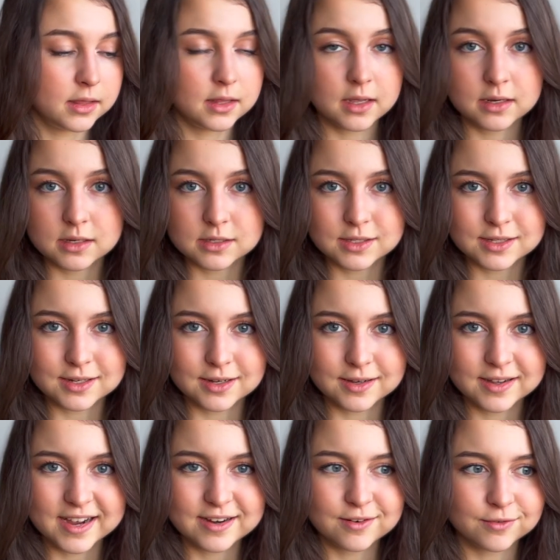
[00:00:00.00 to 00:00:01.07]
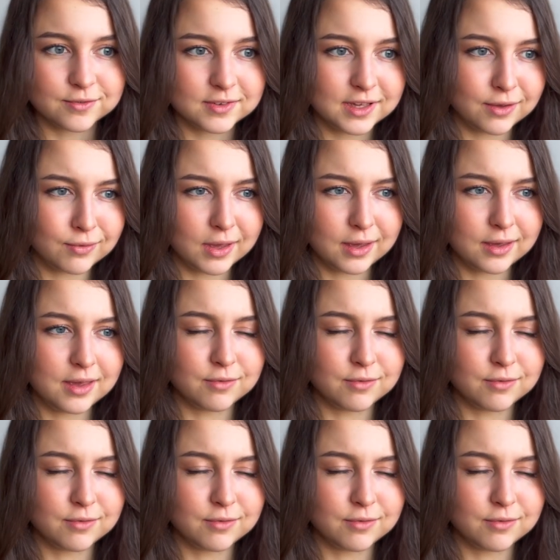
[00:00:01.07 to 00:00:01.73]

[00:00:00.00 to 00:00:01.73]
that is kind of giving